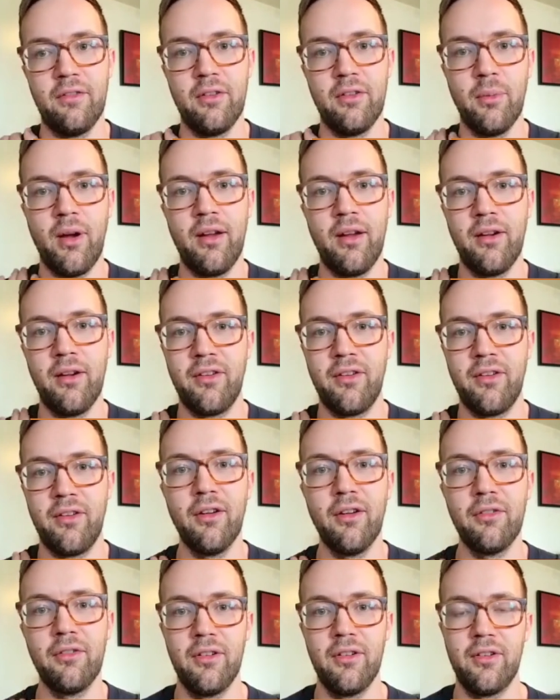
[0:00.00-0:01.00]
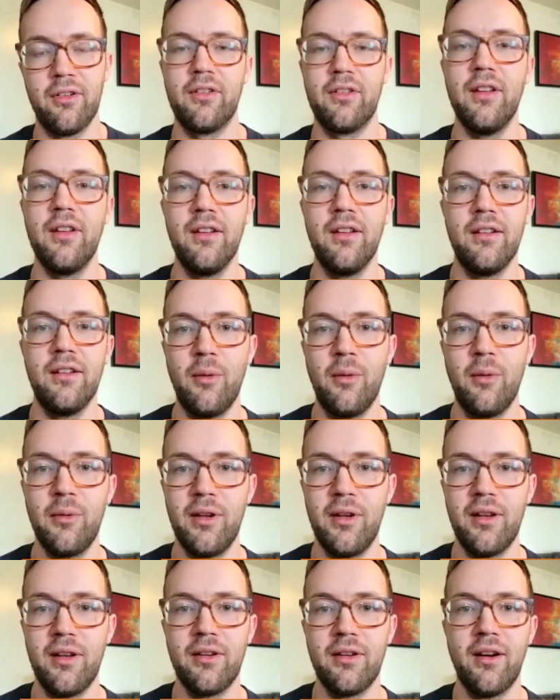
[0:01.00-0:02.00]
you're by yourself and just need somebody
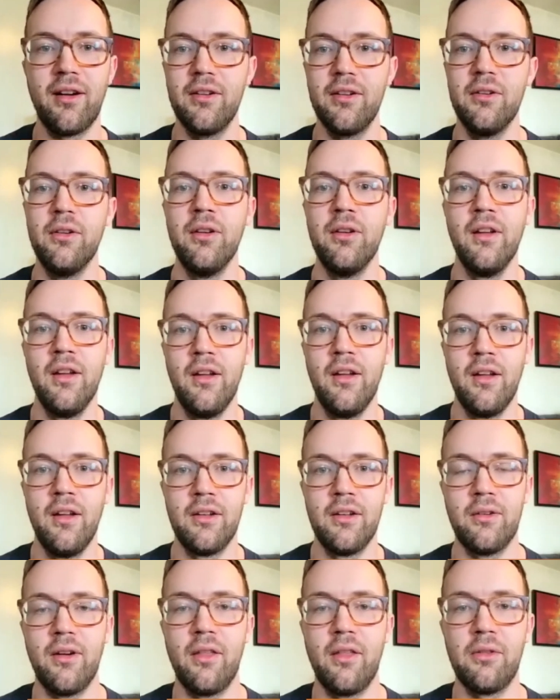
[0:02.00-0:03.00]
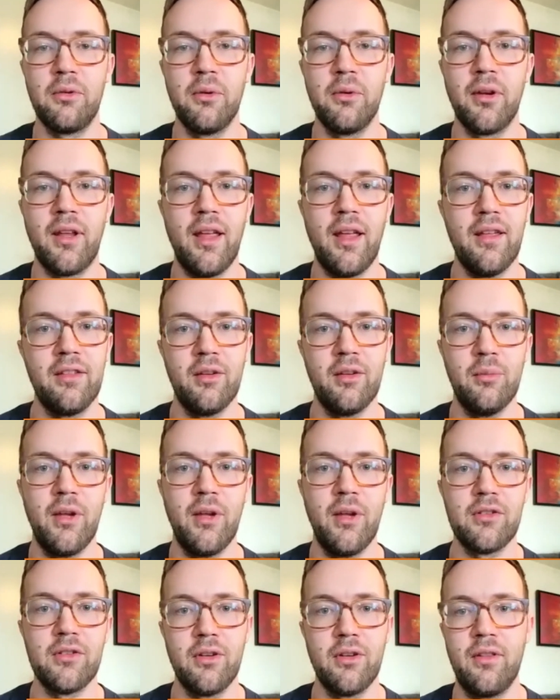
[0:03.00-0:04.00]
to talk to run through a case and make
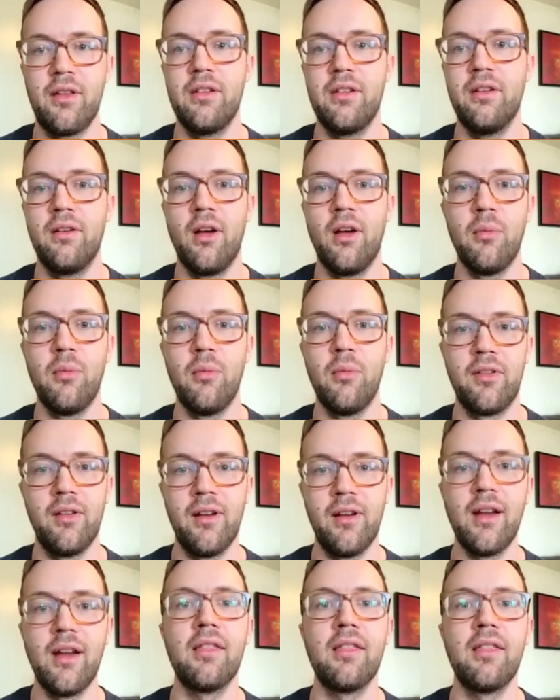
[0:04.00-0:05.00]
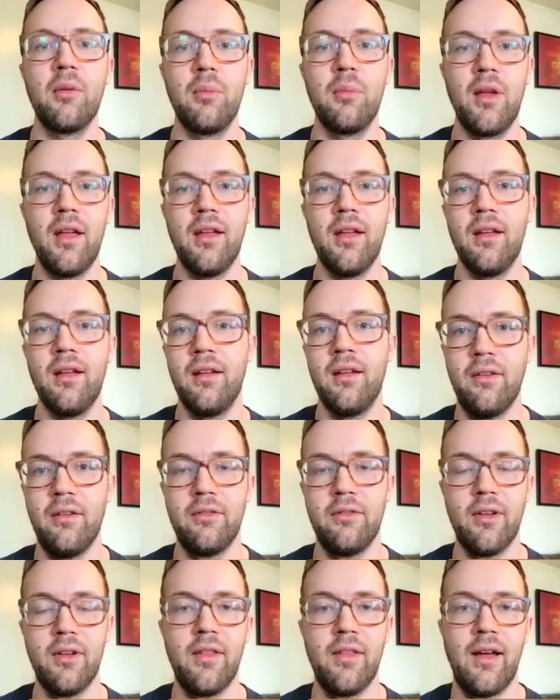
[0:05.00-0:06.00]
sure that you're not missing anything big.
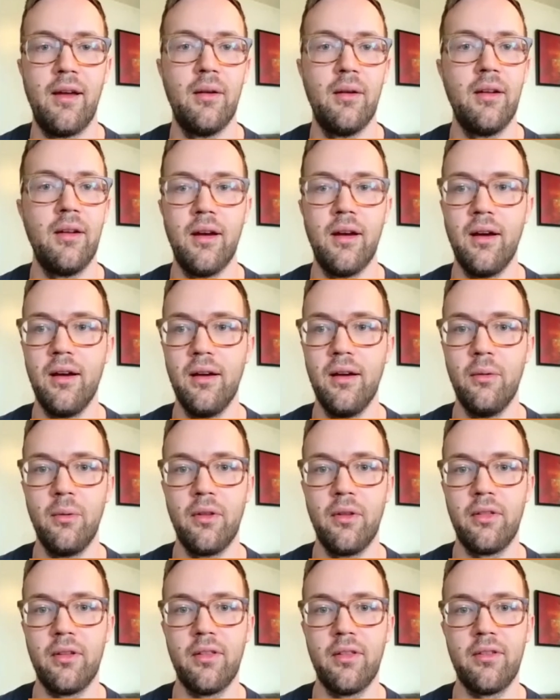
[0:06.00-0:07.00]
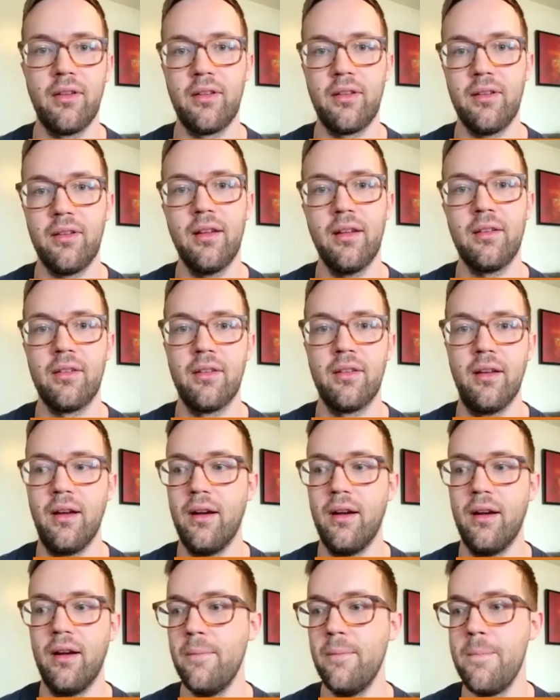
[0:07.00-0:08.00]
I've done that with good success.
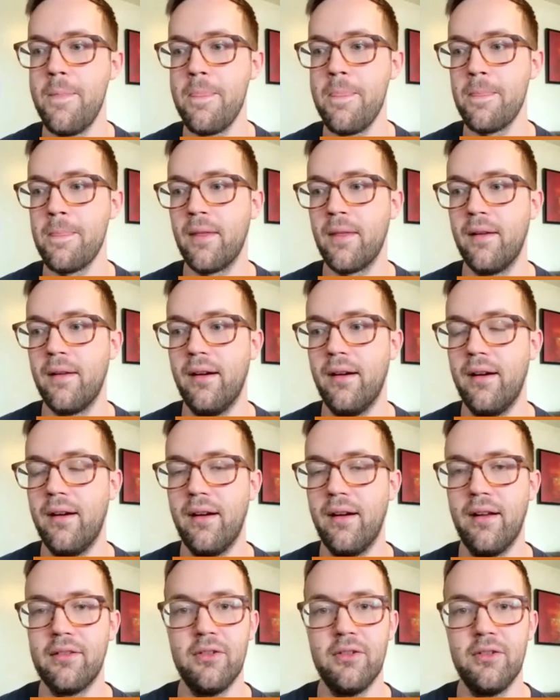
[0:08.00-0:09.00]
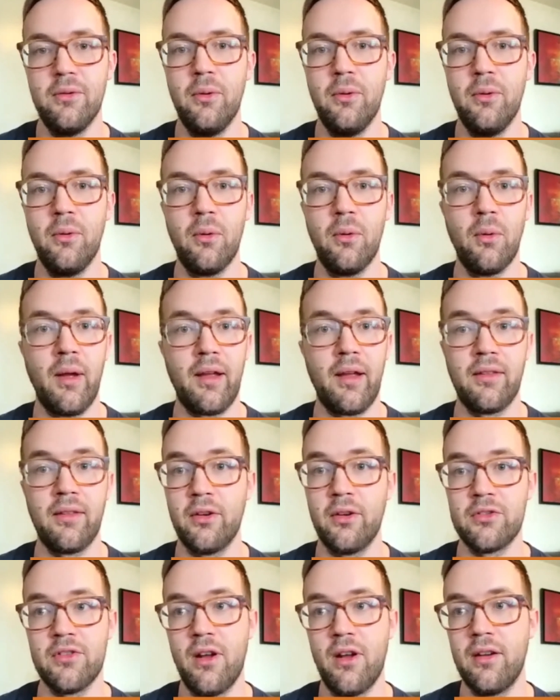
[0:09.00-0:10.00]
To like,
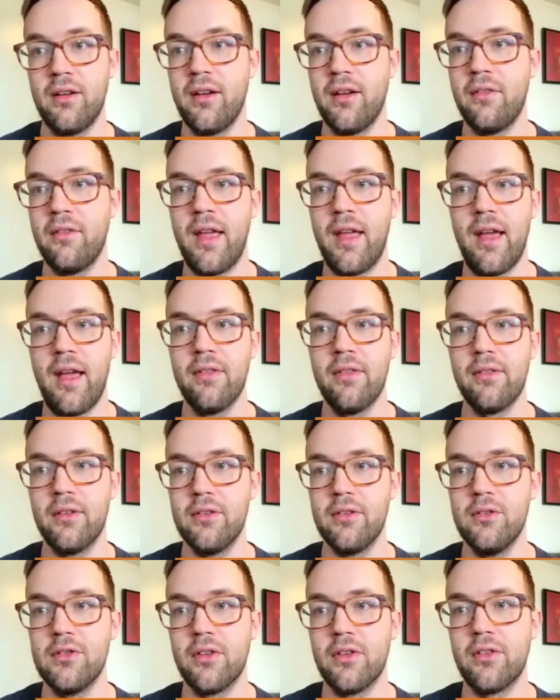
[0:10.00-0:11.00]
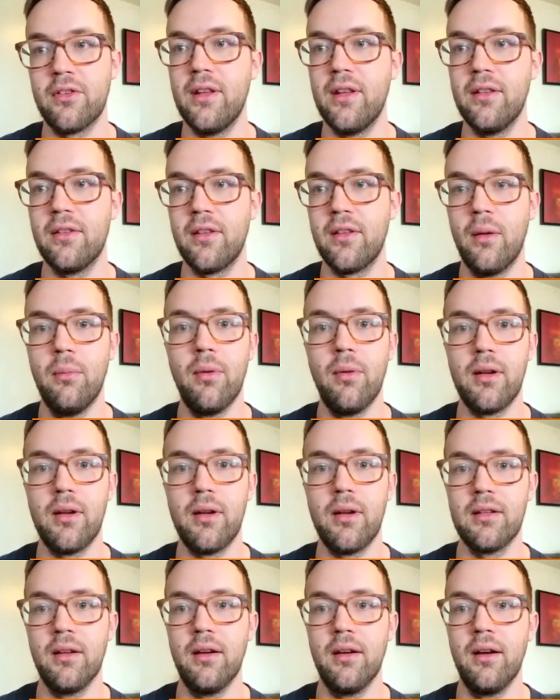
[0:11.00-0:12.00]
there's not enough hands and you just need somebody
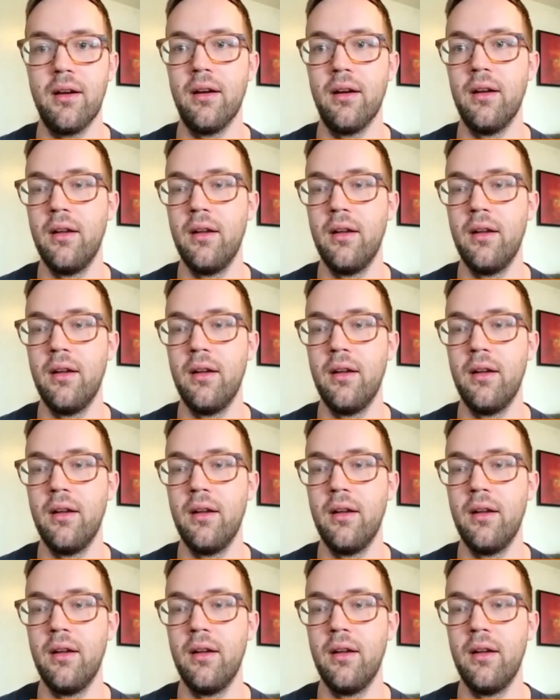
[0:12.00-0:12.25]
to